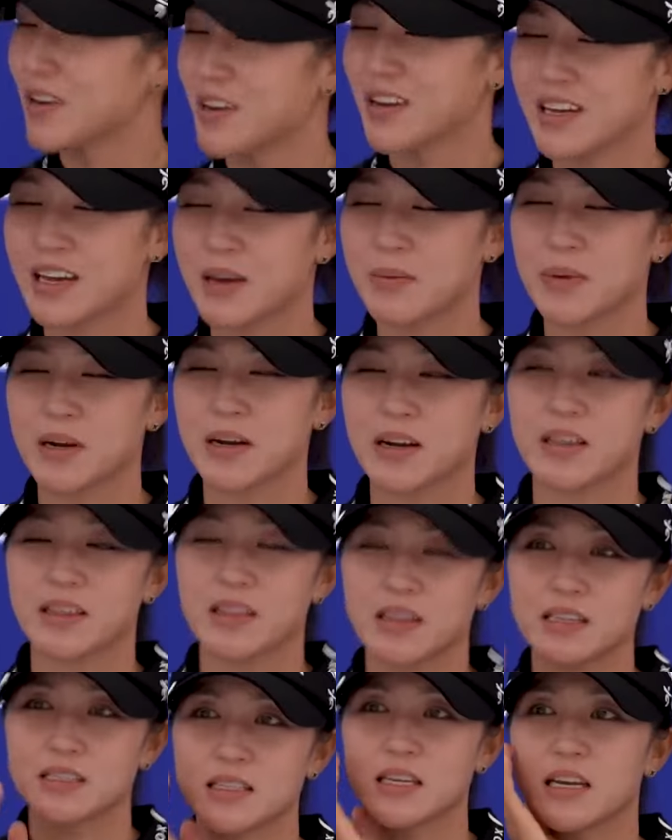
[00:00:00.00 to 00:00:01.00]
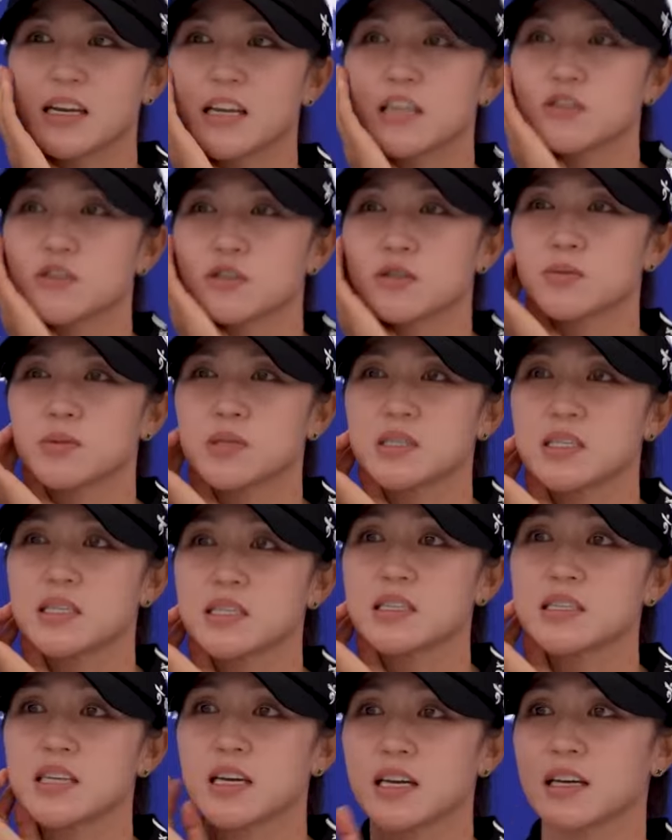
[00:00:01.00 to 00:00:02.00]
know, I came here. I think St Andrews was the
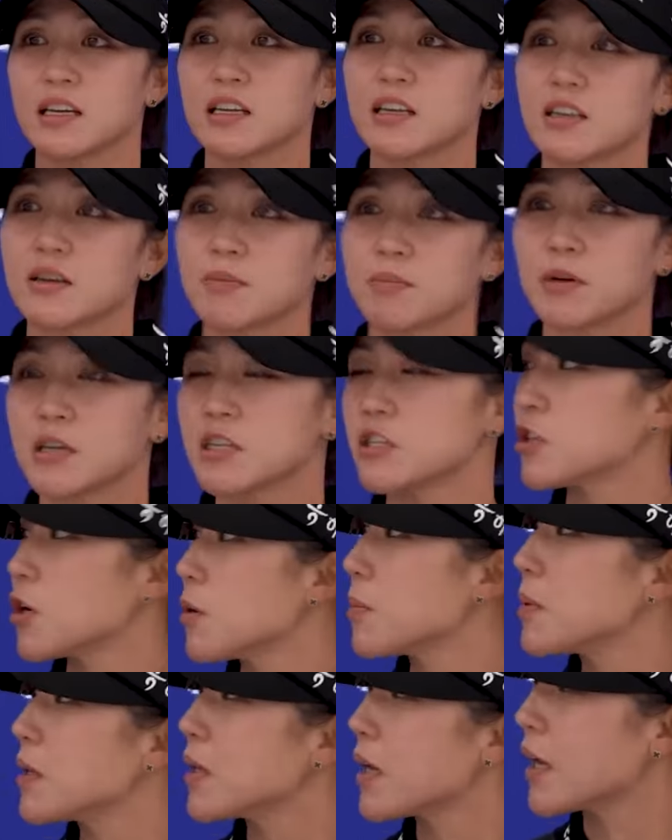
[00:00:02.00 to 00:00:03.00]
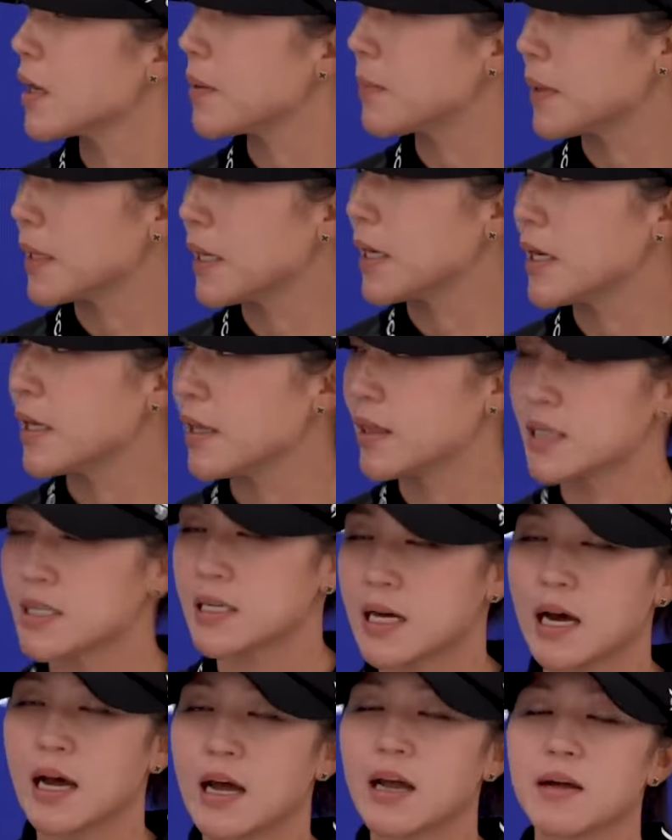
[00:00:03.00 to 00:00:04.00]
second British Open I'd played at the
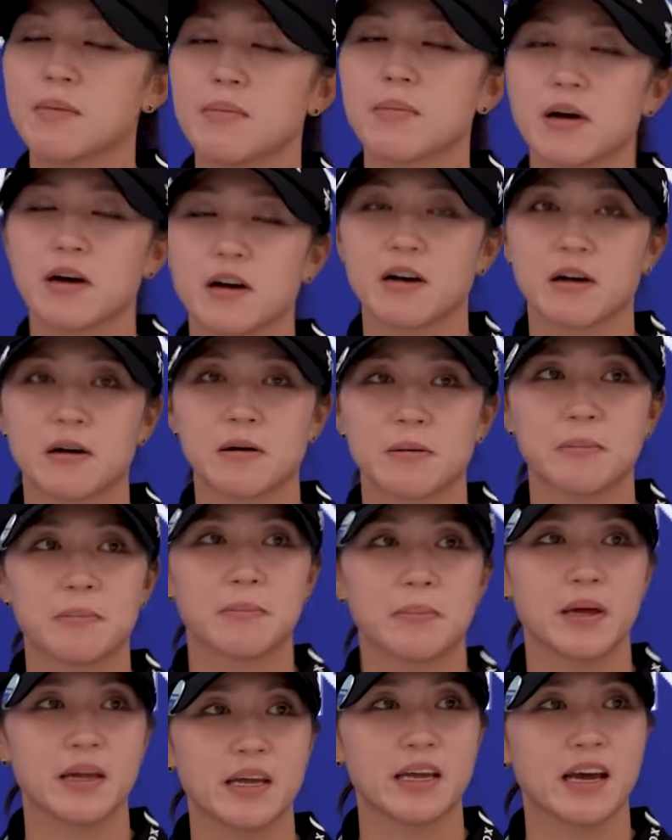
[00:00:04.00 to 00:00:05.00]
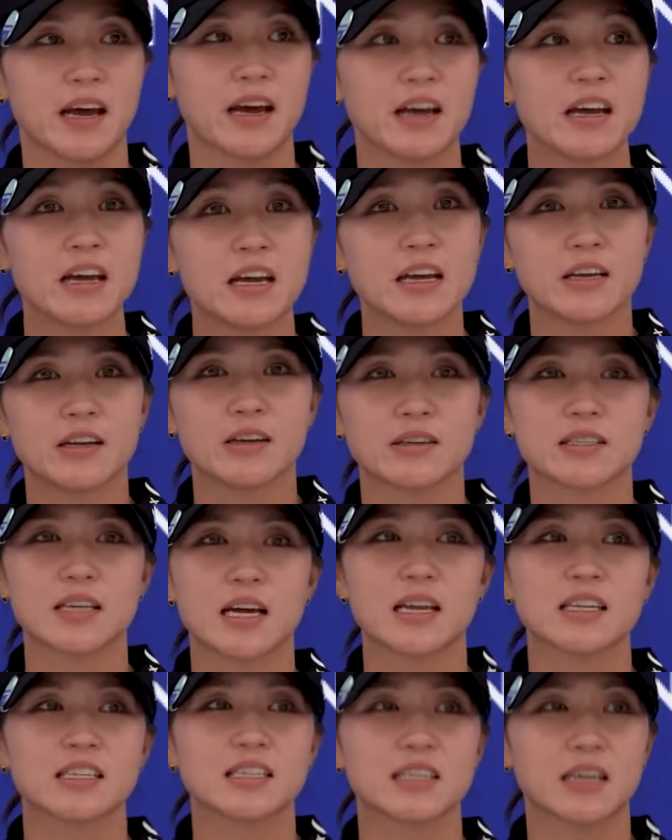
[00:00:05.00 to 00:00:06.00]
time. But yeah,
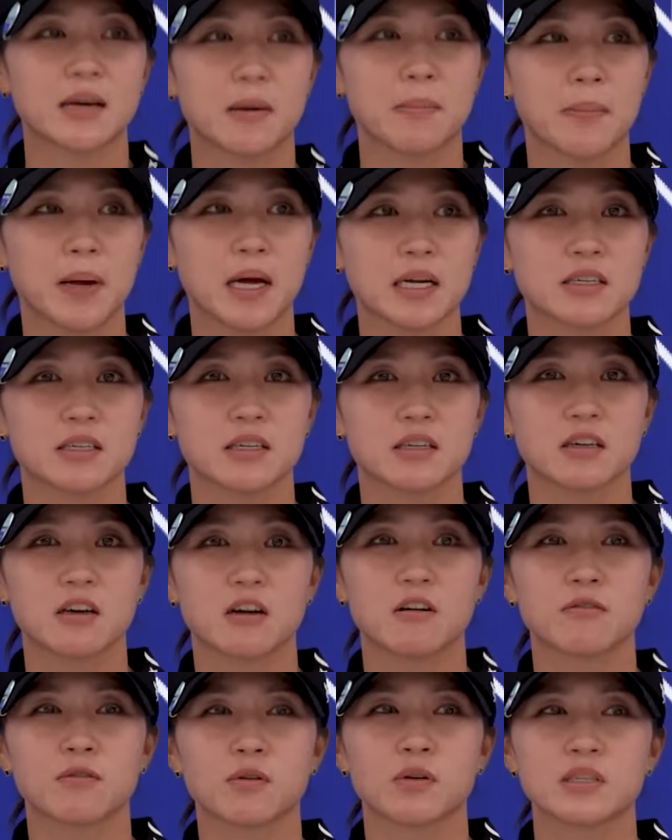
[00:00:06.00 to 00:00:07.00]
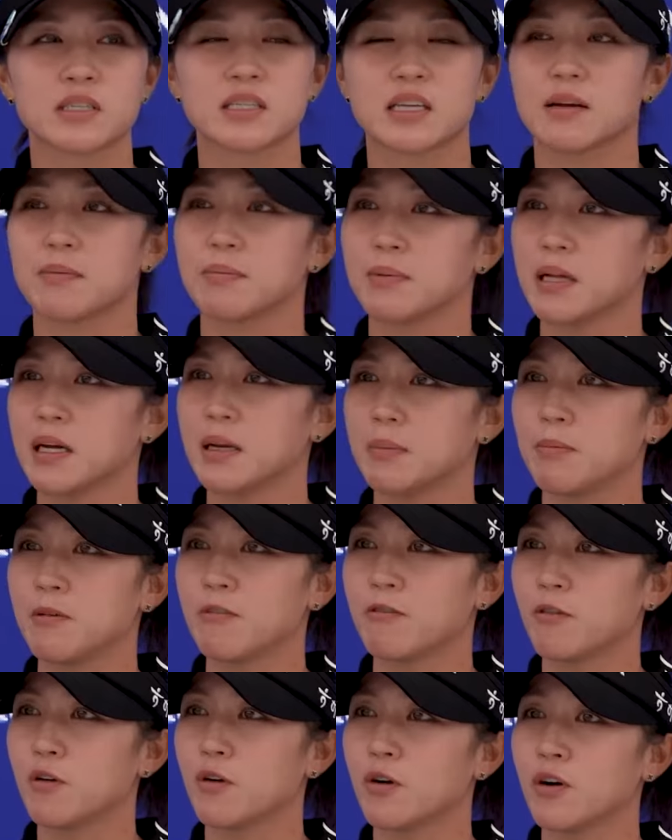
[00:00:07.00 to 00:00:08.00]
excited to come back to a golf course that I played
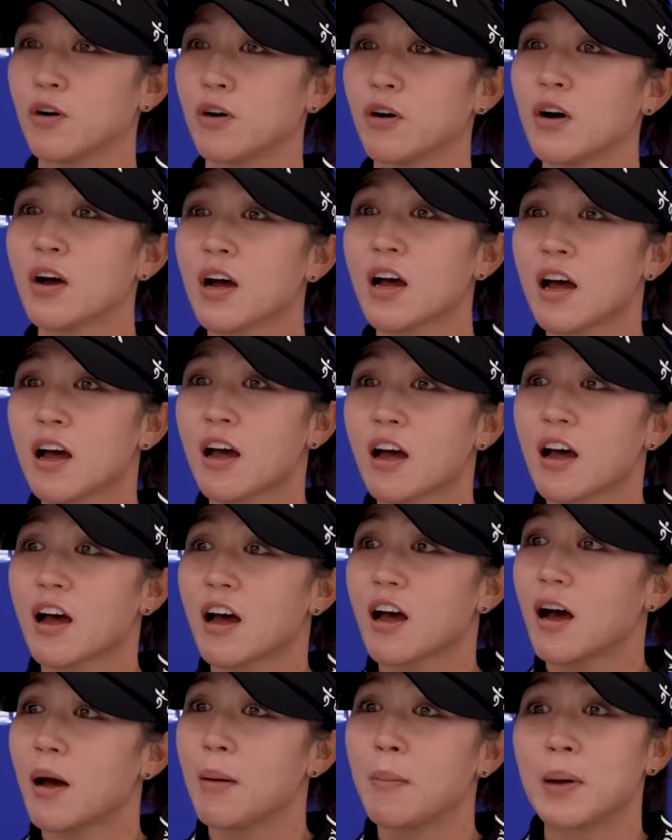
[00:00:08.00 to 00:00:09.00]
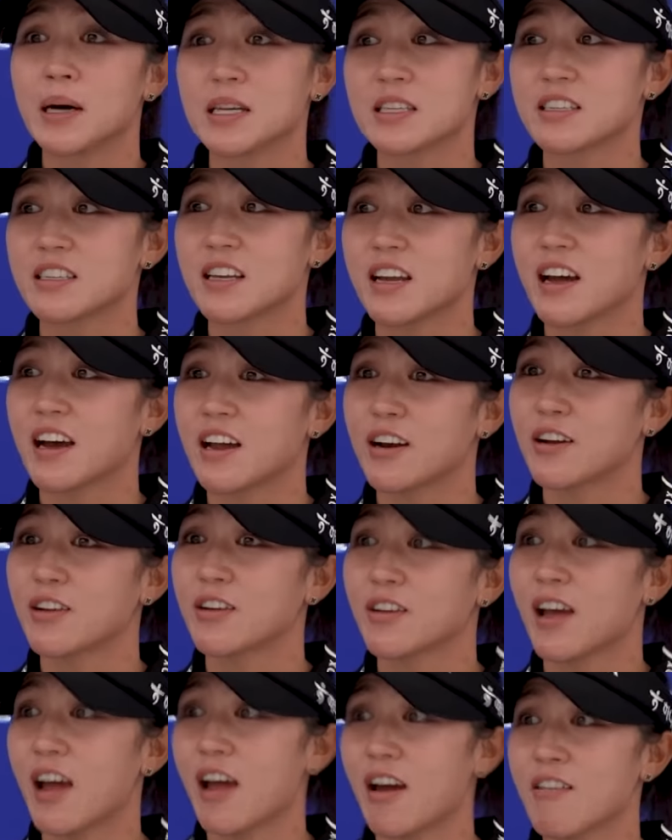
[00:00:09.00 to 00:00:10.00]
before. I must say I
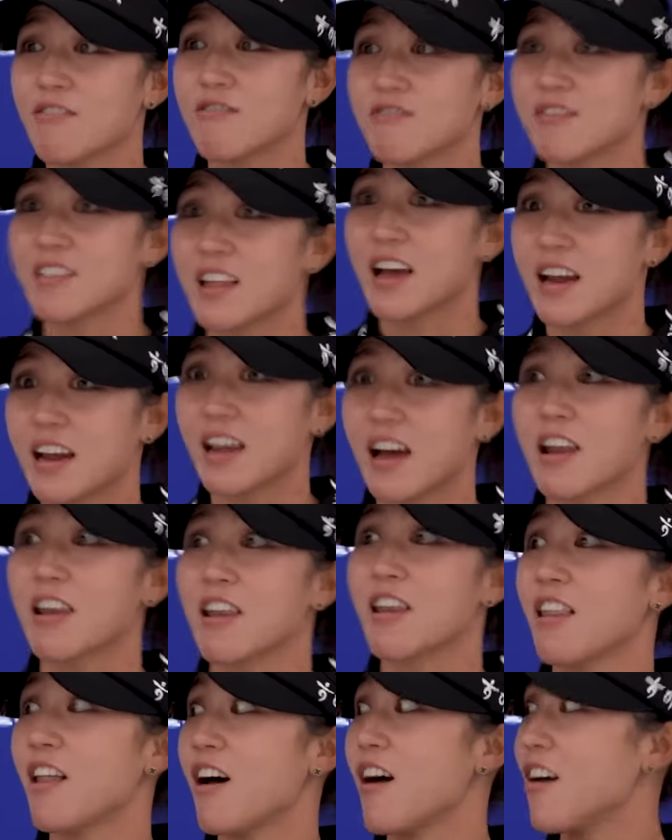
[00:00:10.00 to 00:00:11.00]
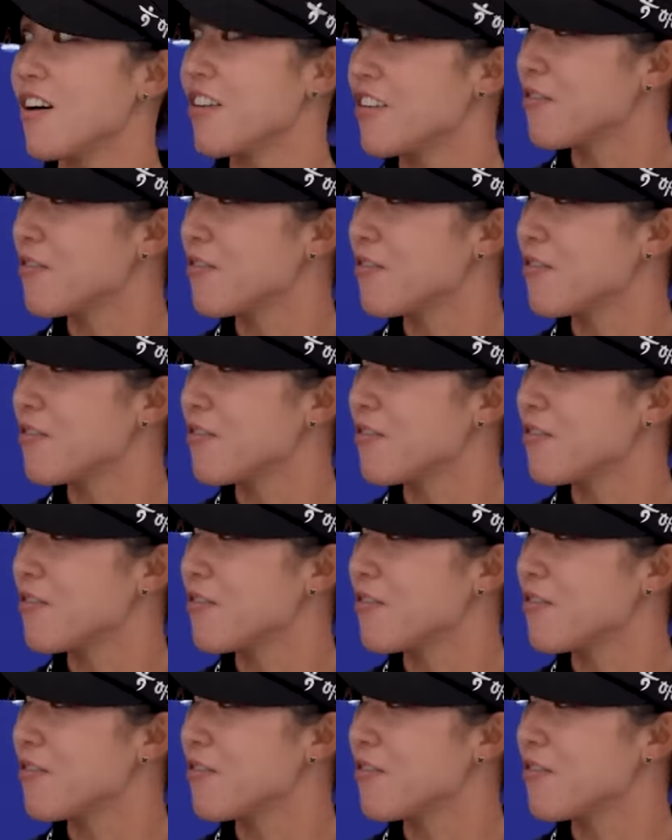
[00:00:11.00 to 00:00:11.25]
don't have like a lot